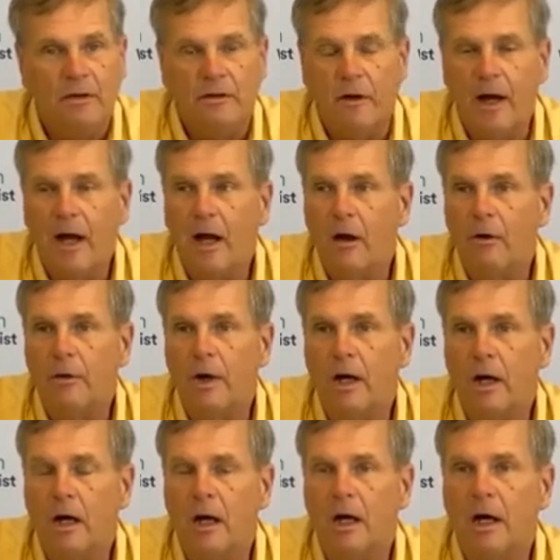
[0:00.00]
So
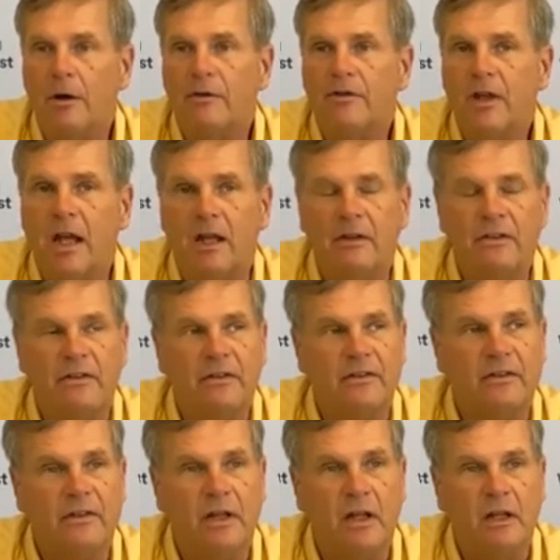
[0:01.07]
how's
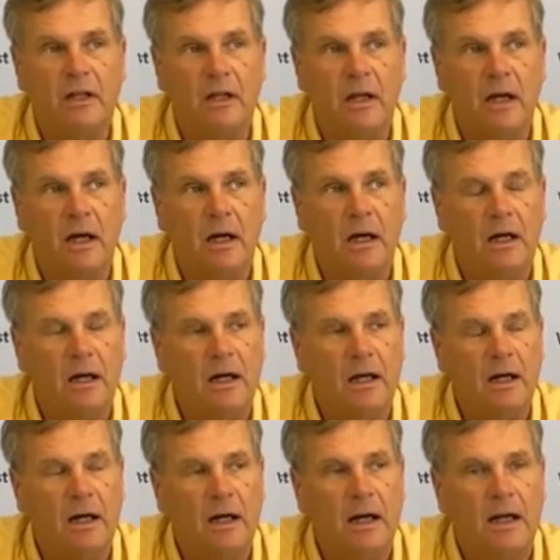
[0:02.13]
cases and
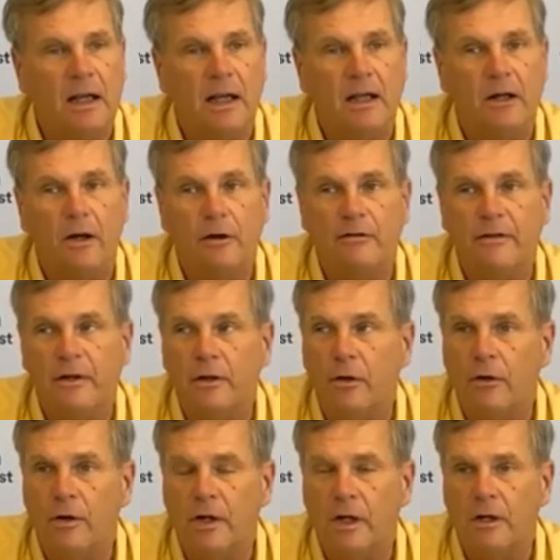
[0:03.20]
COVID
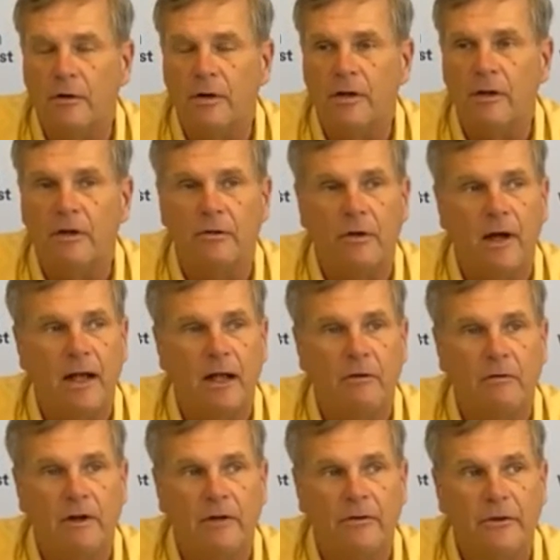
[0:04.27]
going here in the
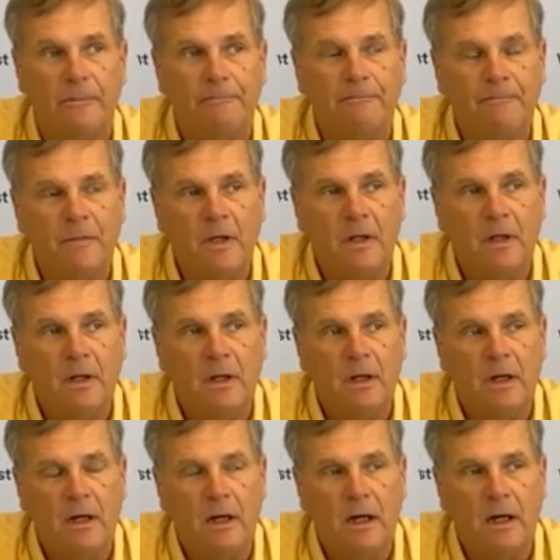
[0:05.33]
Triad region?
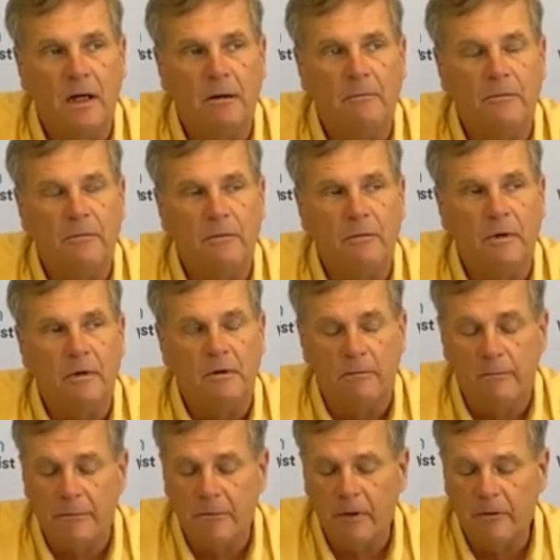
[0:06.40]
I
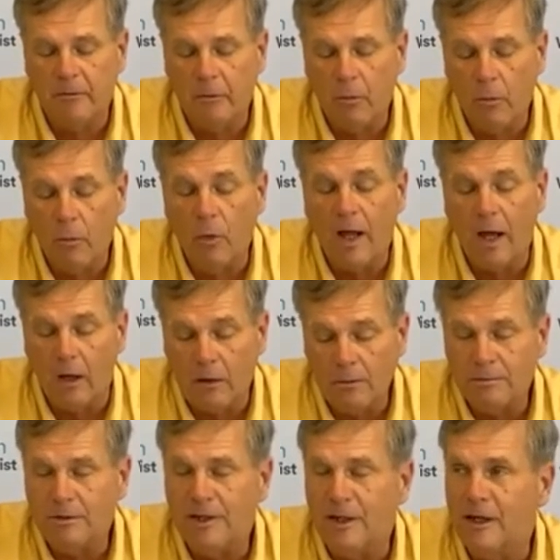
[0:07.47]

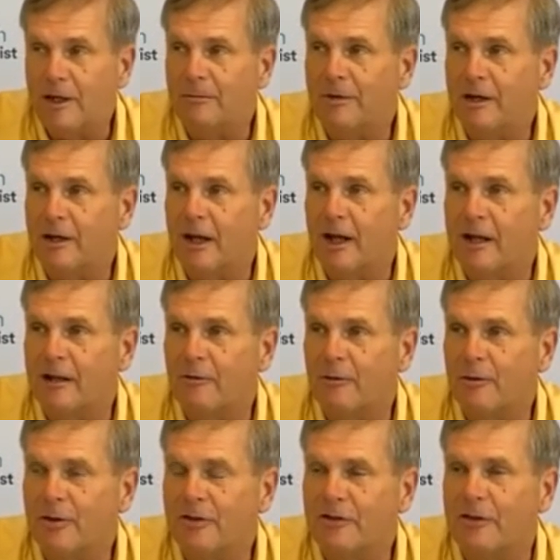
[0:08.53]

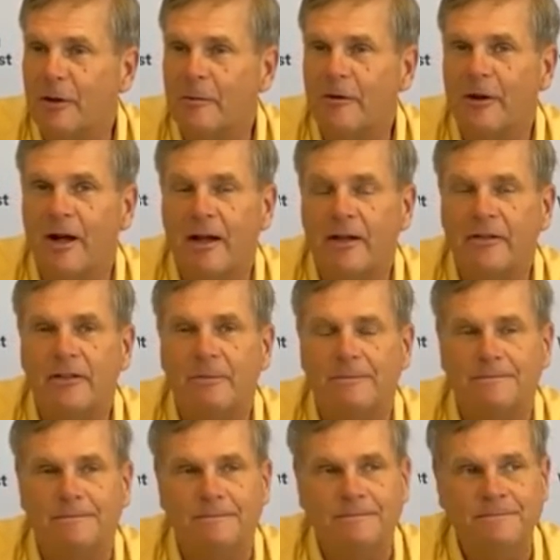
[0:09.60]
would summarize.
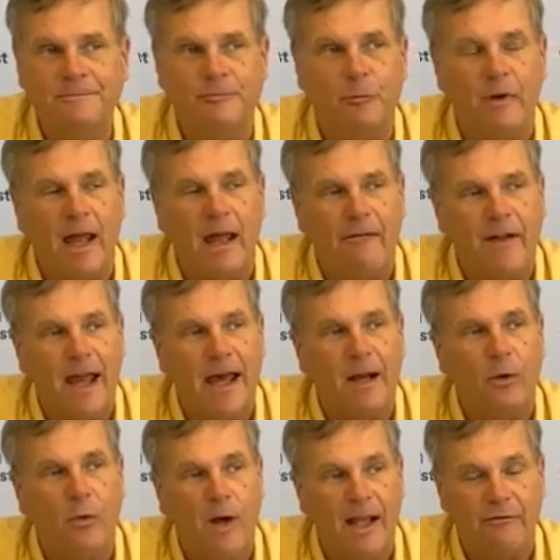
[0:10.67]
We have had
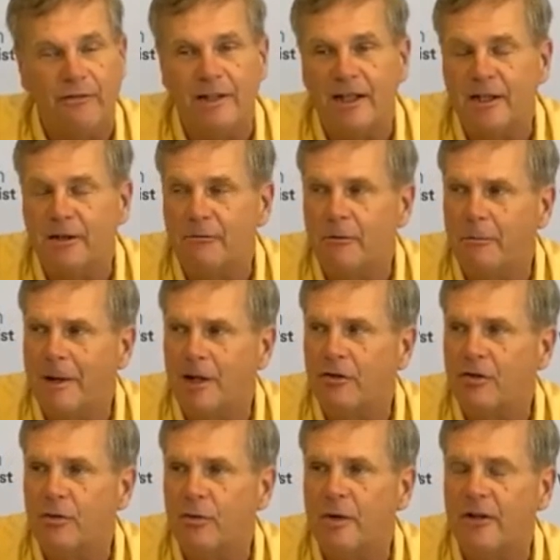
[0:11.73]
a wavelet.
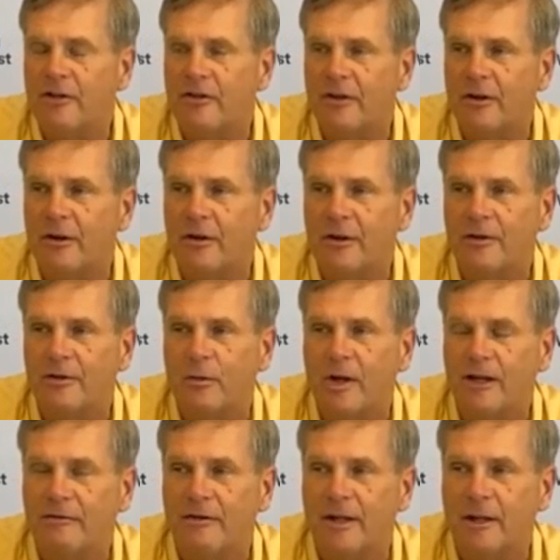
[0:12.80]
About 2 weeks ago, this
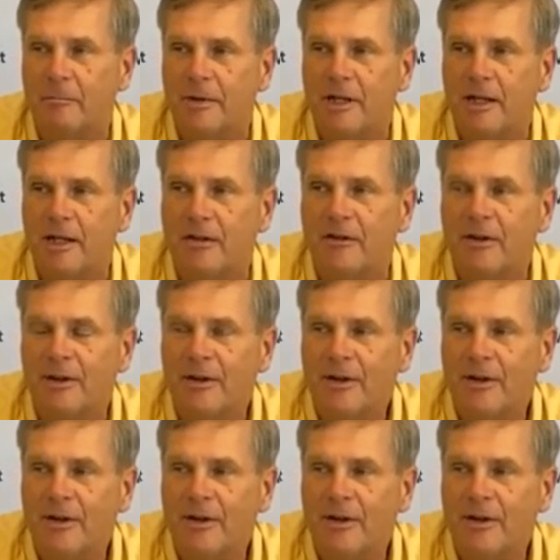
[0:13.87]
wavelet peaked.